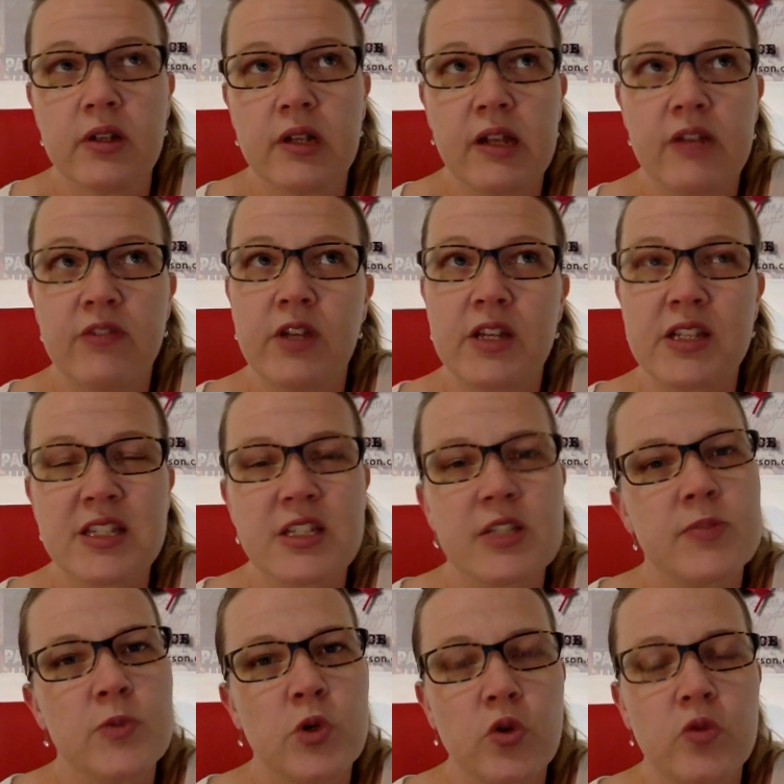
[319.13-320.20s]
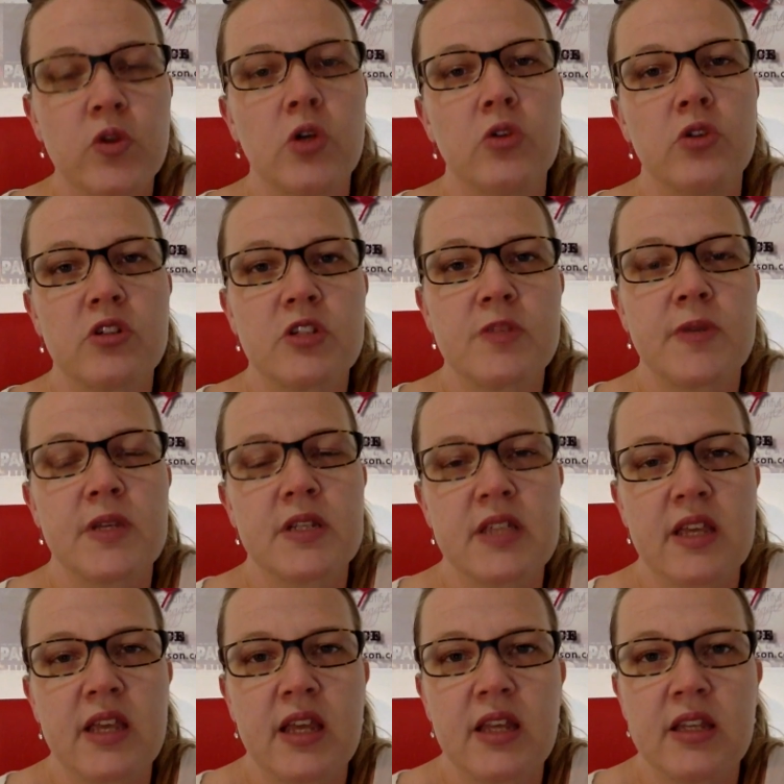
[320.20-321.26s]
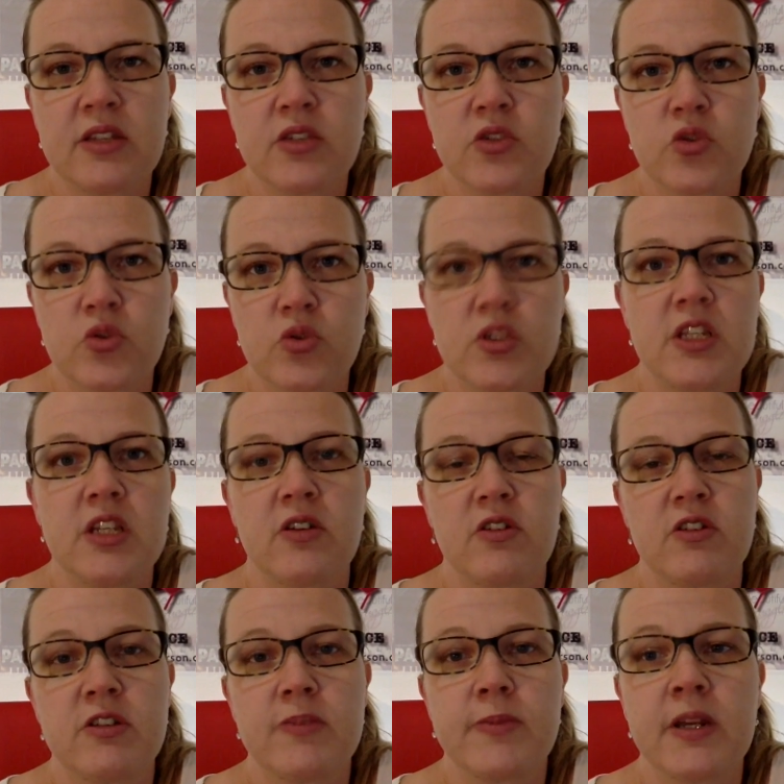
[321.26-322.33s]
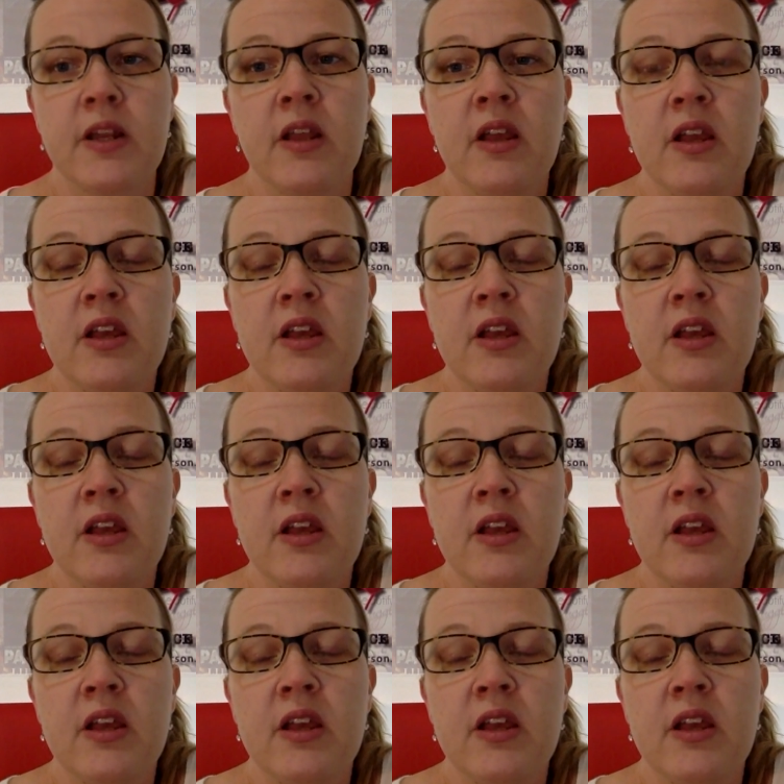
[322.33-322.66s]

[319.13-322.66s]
a small role, not as big as they had in the drawn series, but